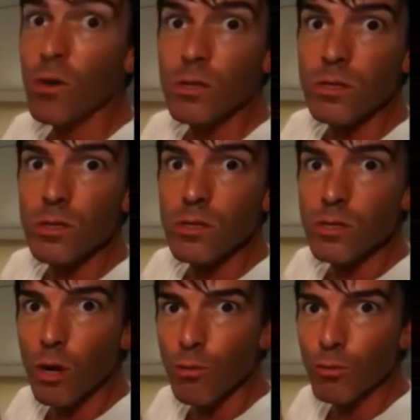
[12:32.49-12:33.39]
Oh, this
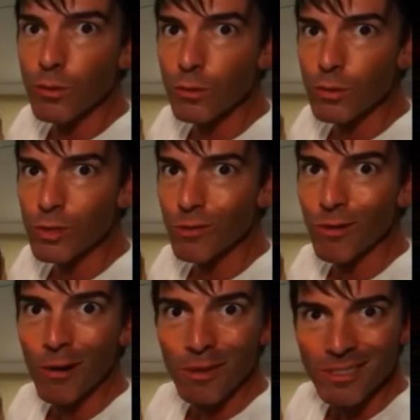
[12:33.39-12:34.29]
tofu stir
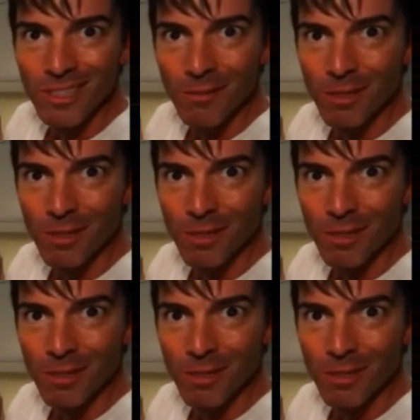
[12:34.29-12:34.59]
fry. Wasn't that